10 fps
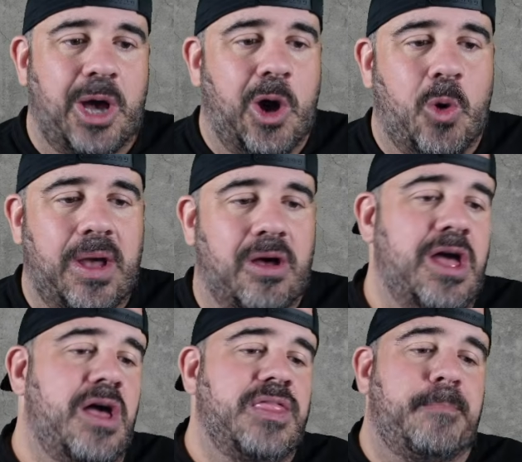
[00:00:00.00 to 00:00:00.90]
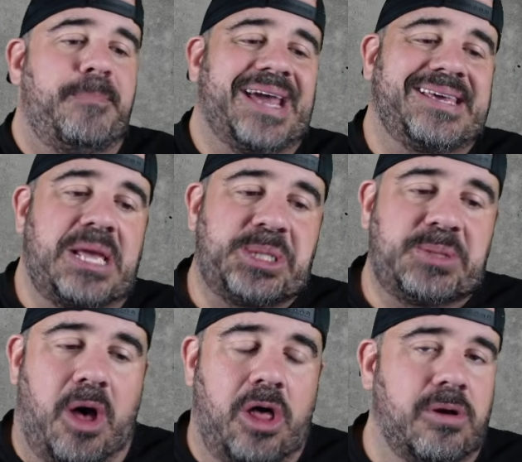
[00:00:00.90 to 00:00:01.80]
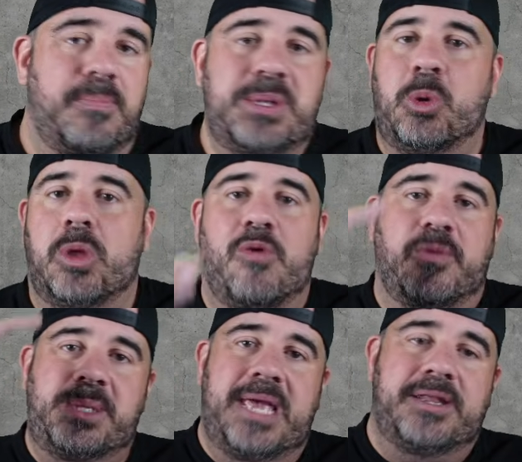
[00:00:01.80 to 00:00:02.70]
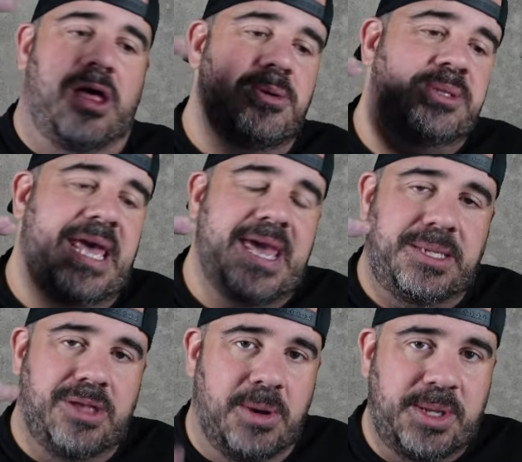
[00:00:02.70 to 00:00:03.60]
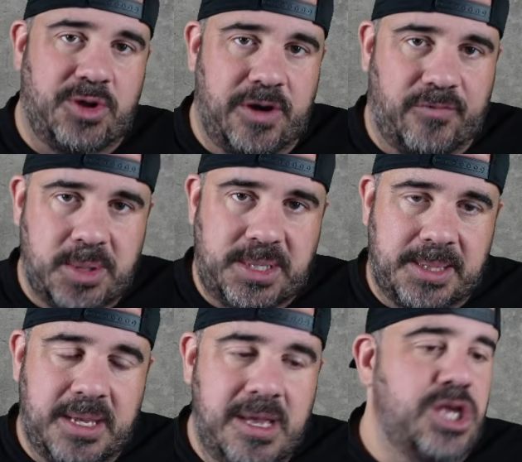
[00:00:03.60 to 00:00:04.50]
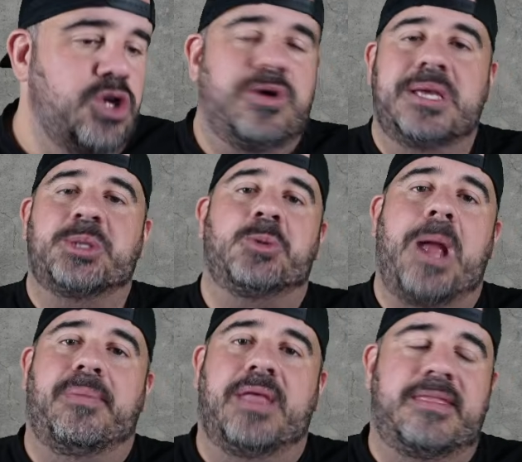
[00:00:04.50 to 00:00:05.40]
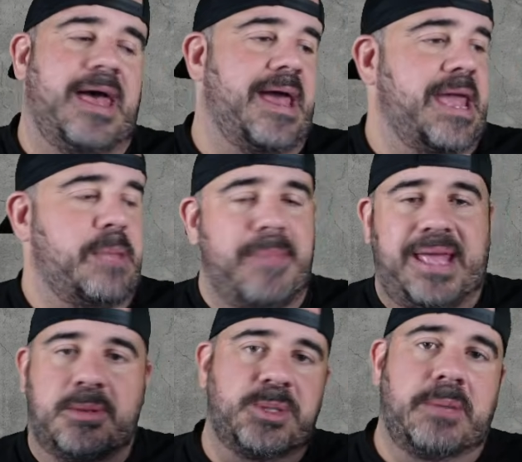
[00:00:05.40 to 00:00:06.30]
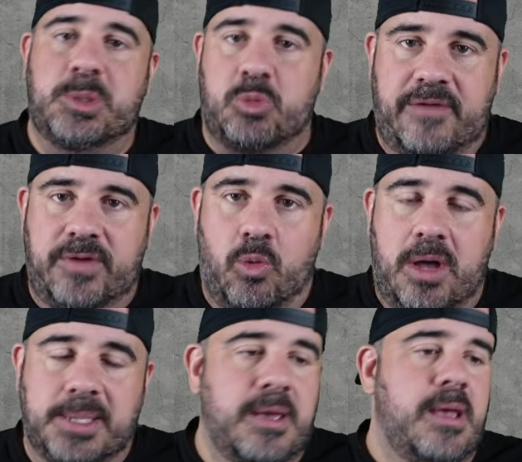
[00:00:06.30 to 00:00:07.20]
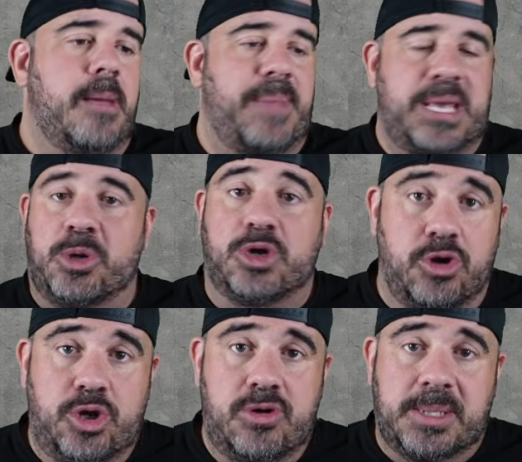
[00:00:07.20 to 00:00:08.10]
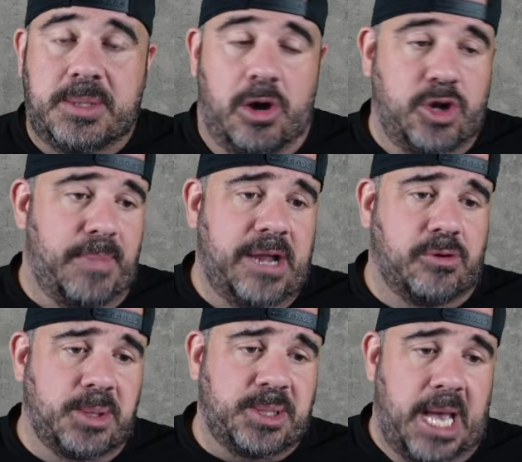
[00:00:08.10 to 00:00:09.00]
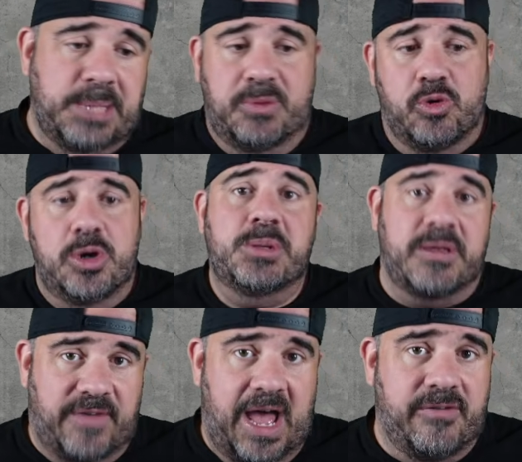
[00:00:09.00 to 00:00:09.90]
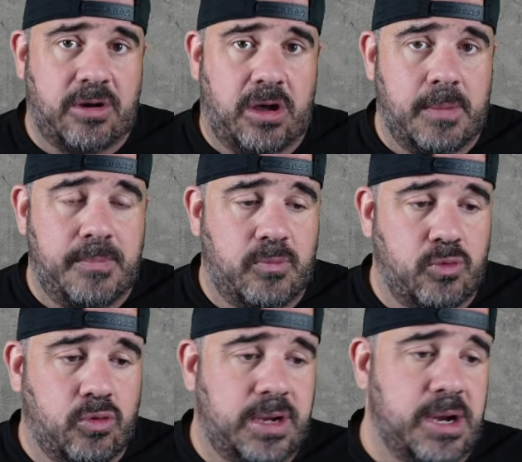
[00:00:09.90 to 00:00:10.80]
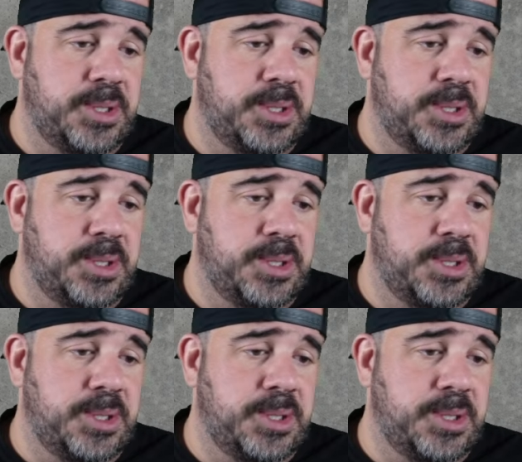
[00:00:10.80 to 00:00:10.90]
Oh well. The bet got smaller, but you only went from $10 to $8.34. You can extrapolate that and make those numbers whatever you want based on your unit, on your bankroll size, but we're using the $500 rule here.